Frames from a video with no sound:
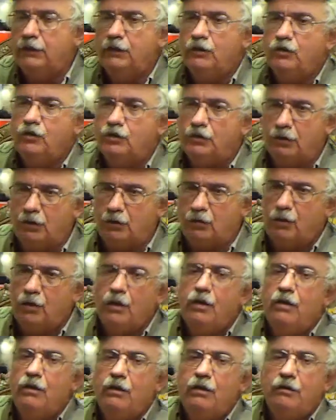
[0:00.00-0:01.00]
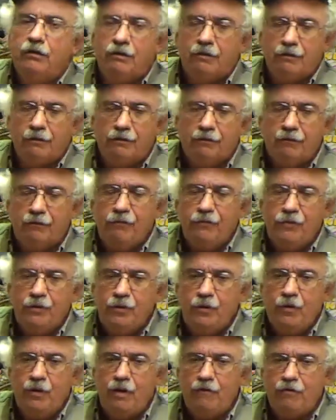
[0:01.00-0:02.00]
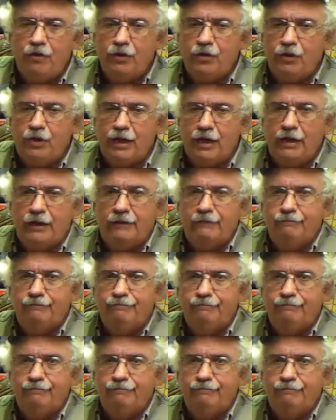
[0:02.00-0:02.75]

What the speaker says: So, you have a good day.